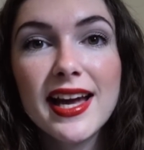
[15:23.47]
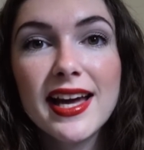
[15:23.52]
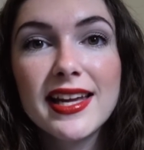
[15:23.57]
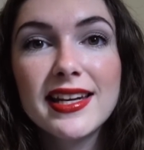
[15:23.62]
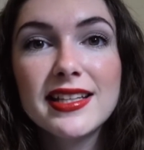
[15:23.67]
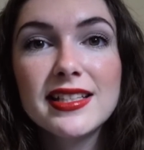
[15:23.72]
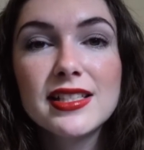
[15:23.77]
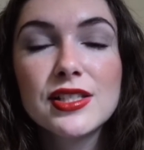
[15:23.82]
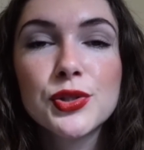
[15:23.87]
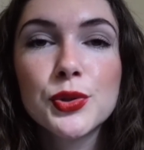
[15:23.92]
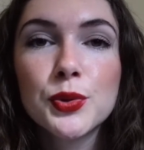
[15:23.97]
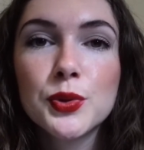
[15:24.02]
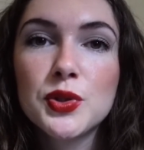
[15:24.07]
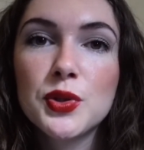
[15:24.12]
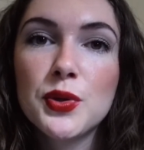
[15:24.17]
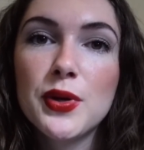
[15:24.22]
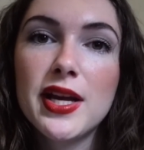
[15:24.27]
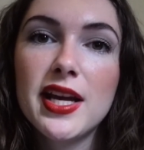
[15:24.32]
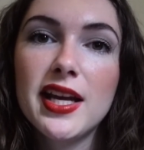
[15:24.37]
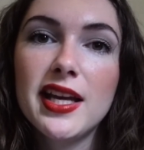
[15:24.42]
and in so
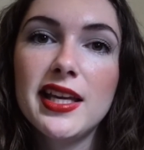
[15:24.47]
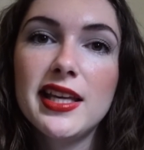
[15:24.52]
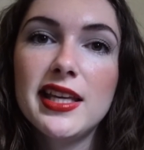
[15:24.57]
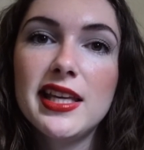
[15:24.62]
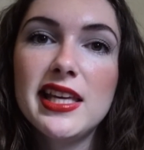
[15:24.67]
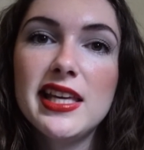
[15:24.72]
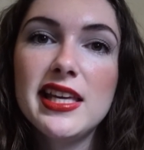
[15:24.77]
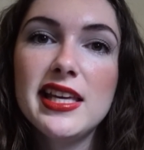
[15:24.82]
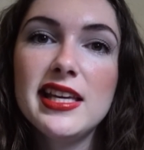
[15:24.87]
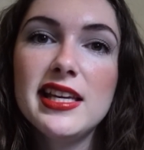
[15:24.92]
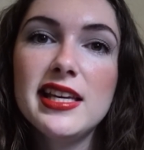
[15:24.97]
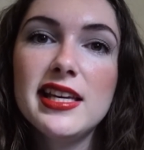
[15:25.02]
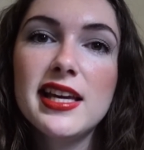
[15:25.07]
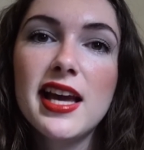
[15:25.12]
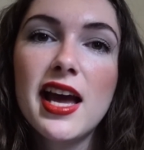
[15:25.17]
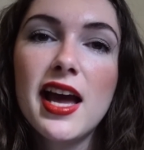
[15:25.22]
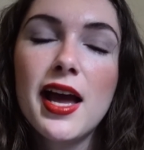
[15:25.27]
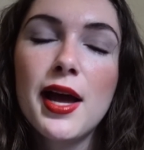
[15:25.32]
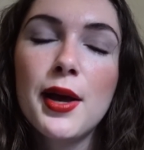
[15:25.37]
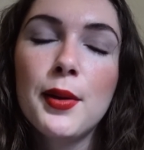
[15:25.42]
doing he